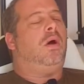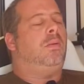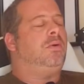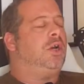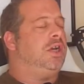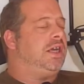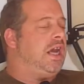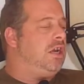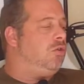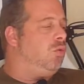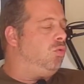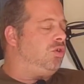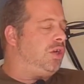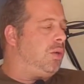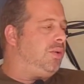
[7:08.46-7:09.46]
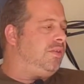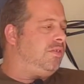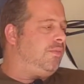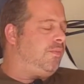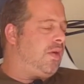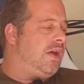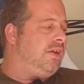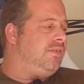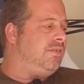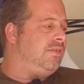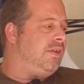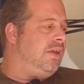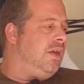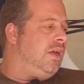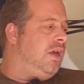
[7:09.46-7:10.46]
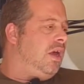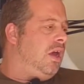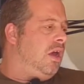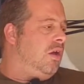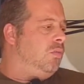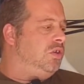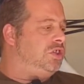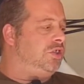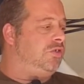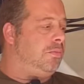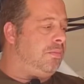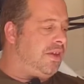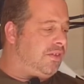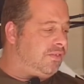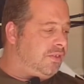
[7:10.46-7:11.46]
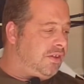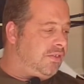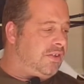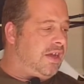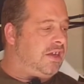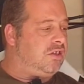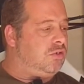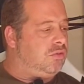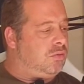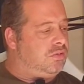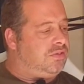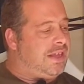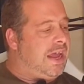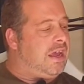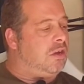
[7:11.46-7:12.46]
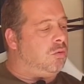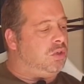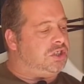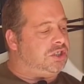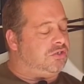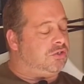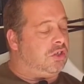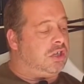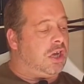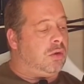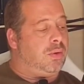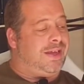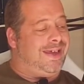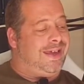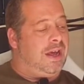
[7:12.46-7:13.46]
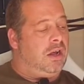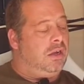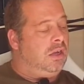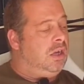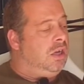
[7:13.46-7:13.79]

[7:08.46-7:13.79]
I'm going to get an audio interface, which is a mixing deck, which is going to go here.